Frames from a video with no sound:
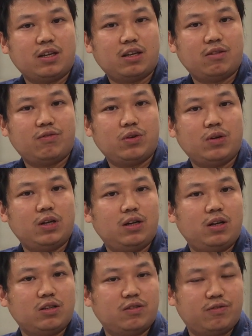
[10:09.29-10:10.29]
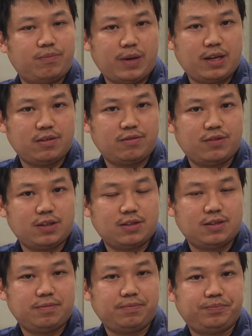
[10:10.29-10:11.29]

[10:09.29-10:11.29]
give you a lot of benefit.